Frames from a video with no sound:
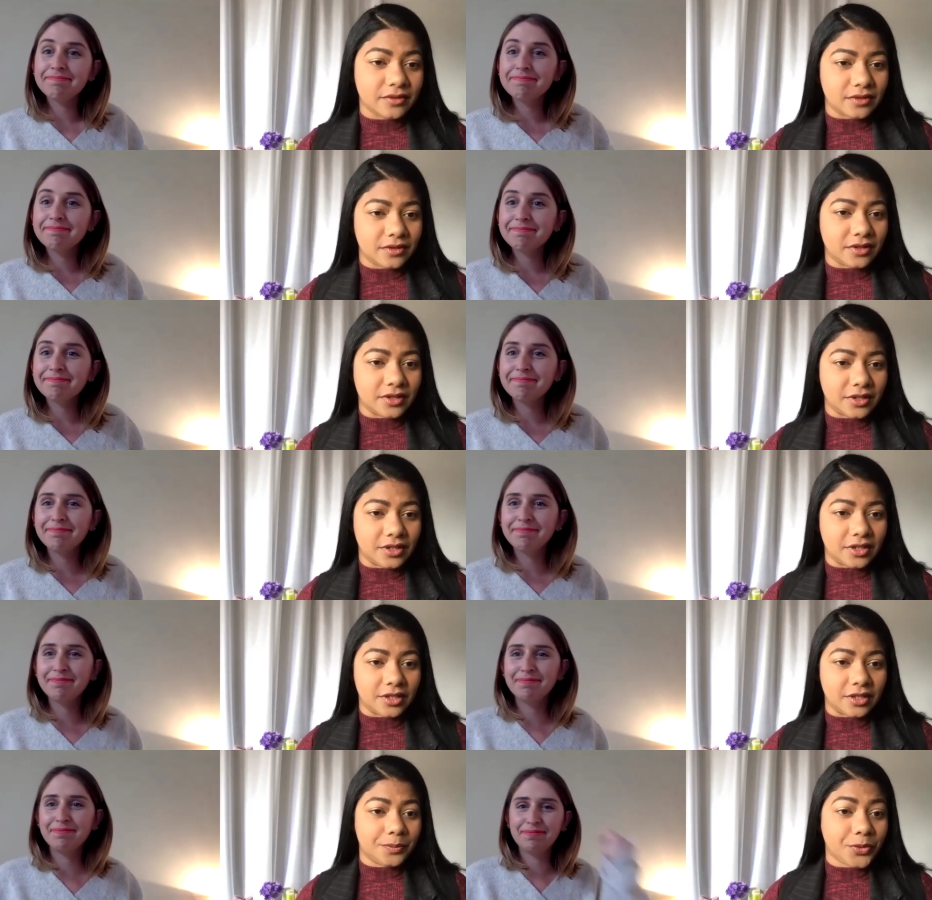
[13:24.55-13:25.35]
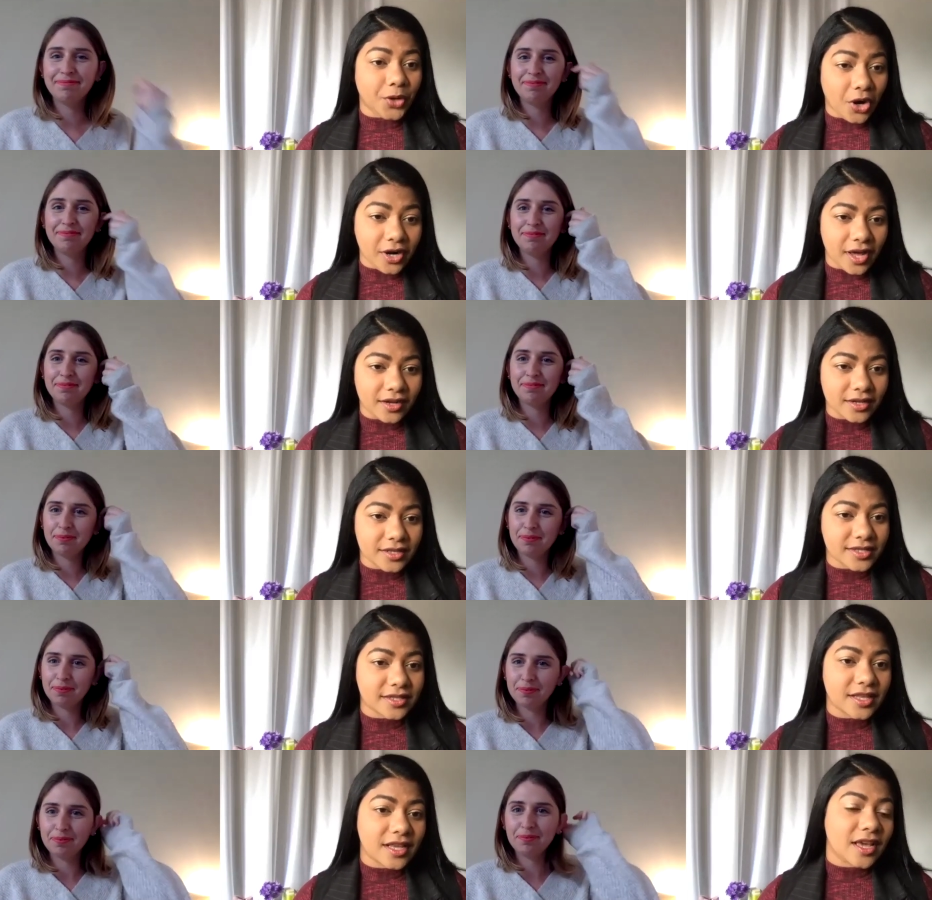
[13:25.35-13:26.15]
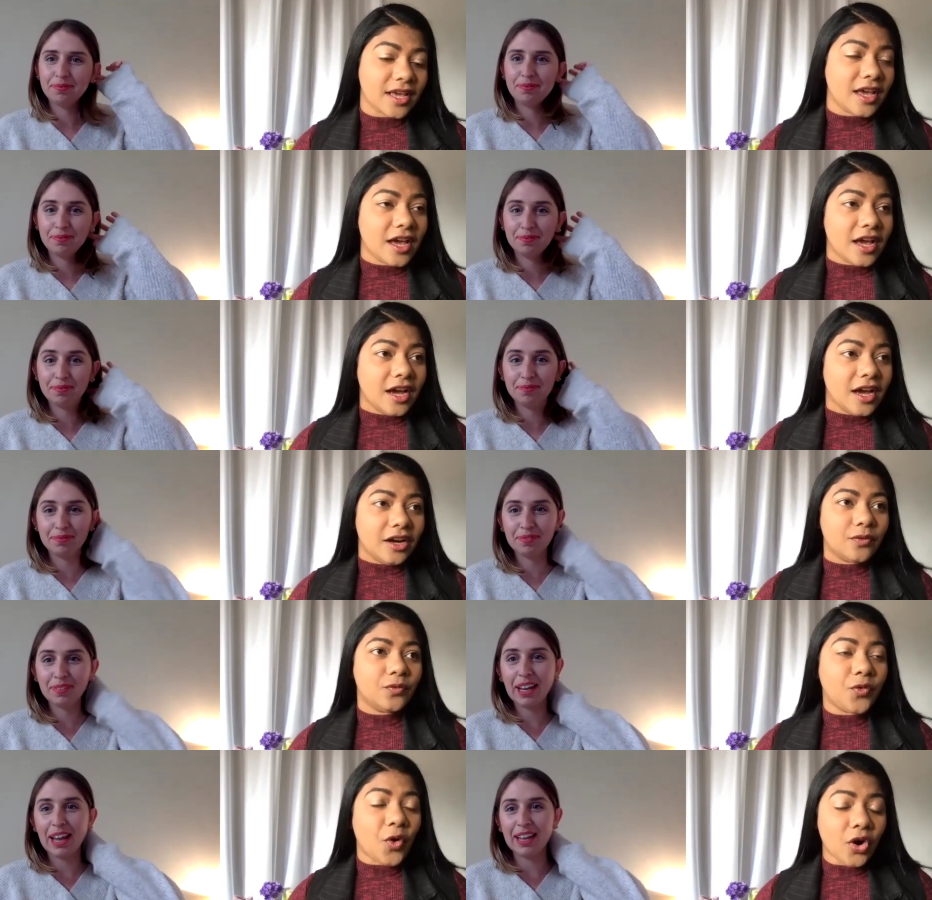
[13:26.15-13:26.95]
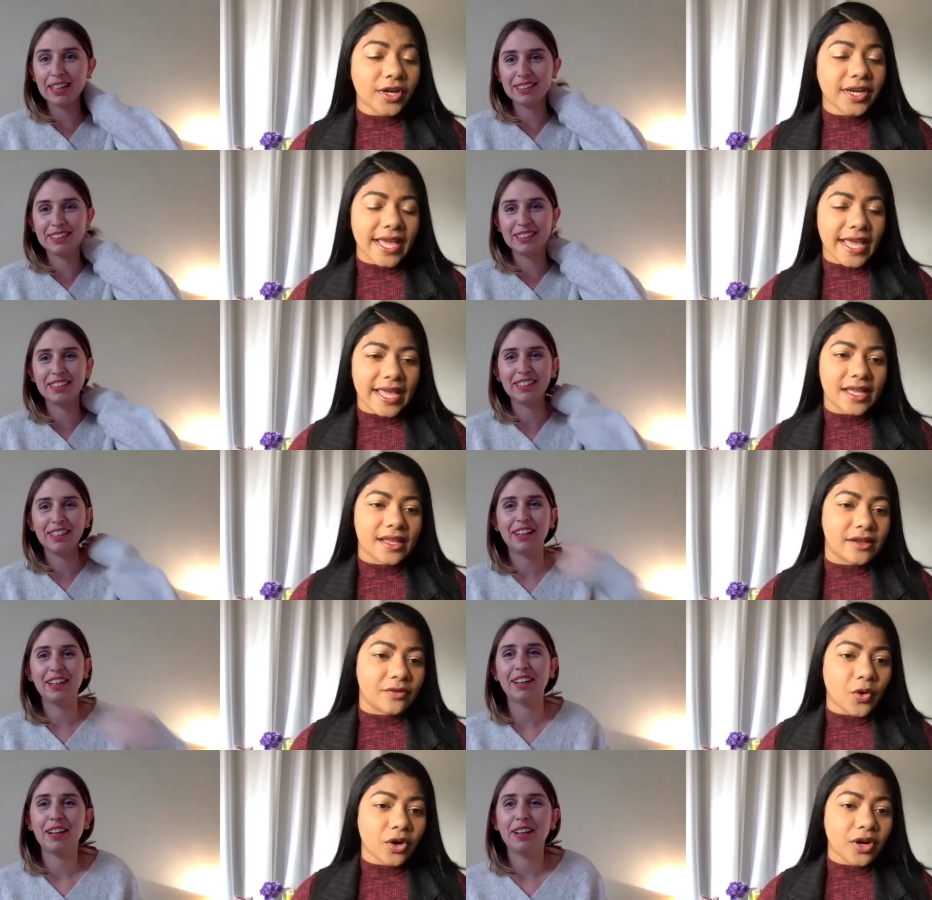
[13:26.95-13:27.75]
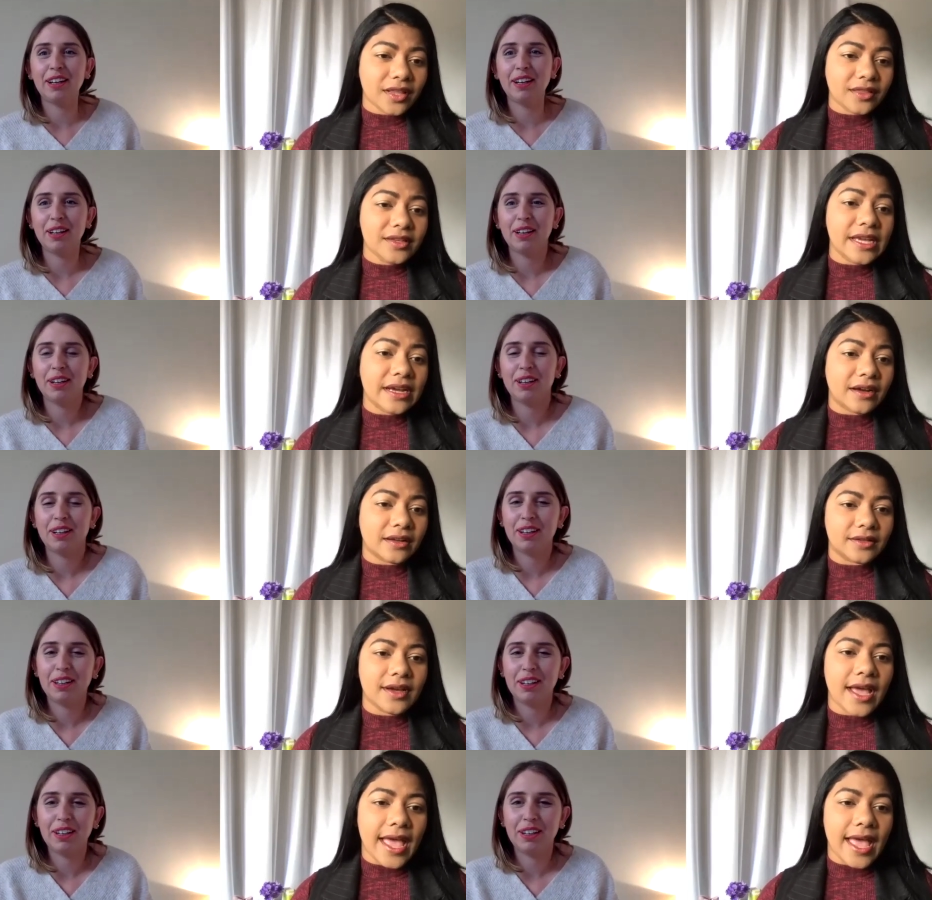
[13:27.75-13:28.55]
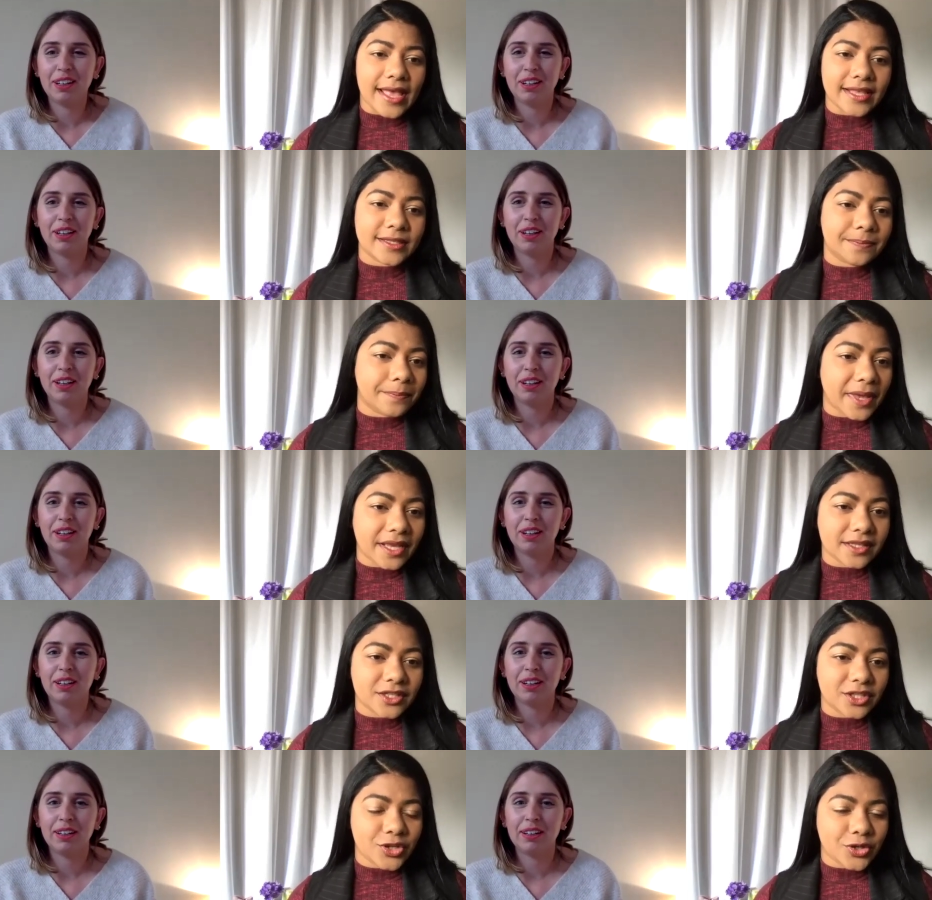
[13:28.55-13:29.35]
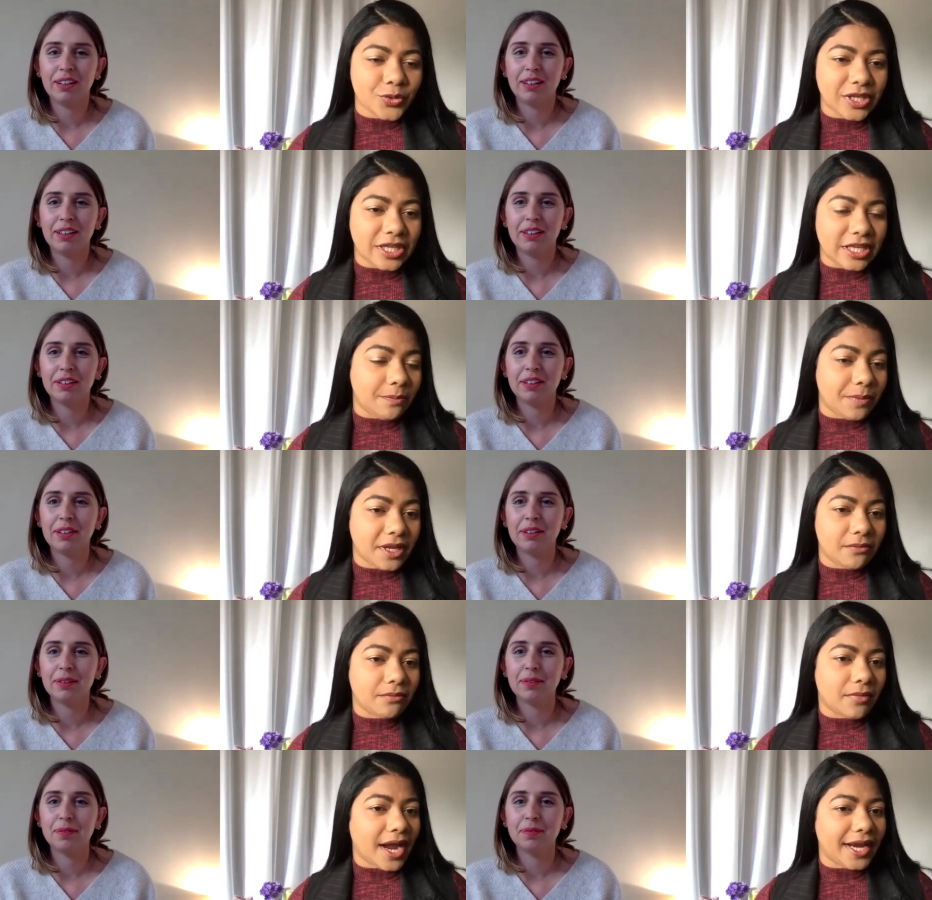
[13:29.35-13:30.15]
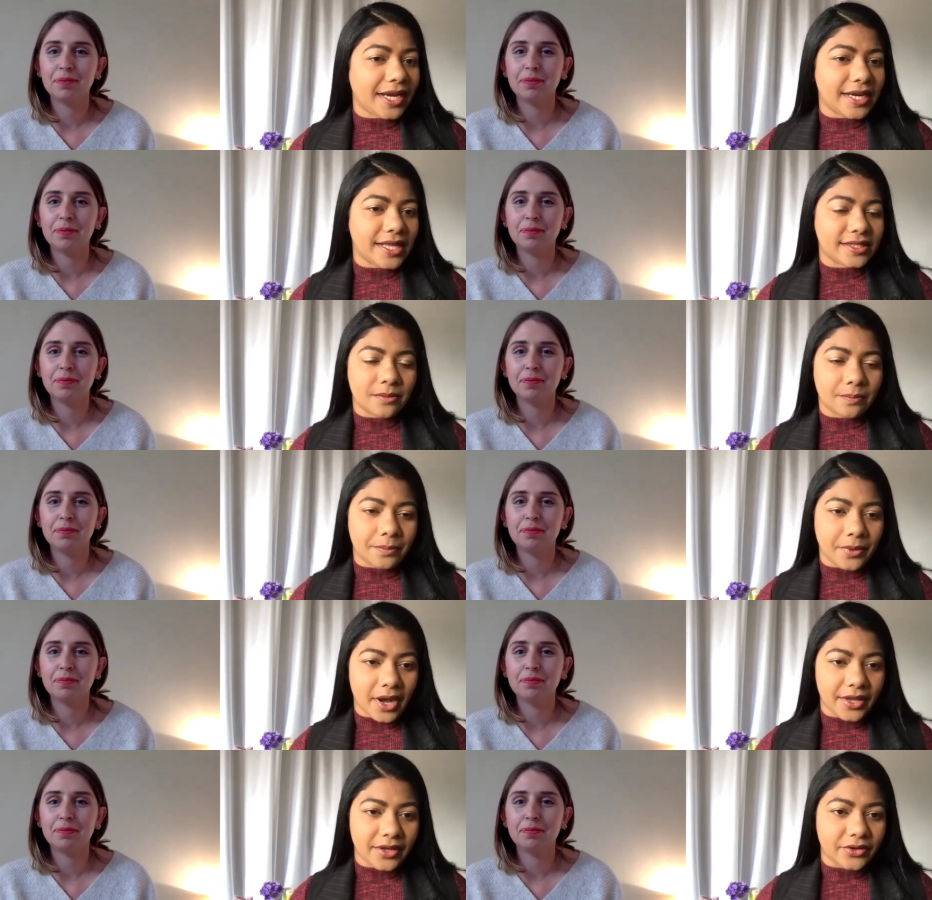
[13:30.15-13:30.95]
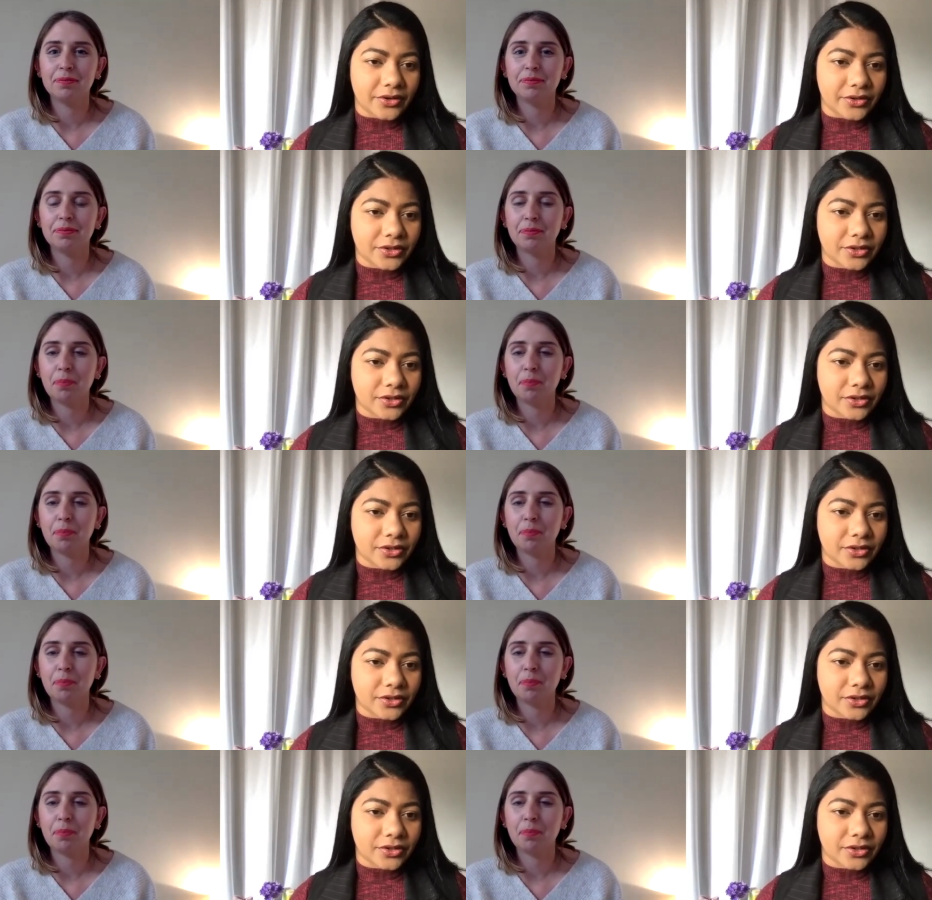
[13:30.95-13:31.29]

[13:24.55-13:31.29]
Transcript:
Speaker 1: products, what are the other aspects do you keep in mind as a buyer?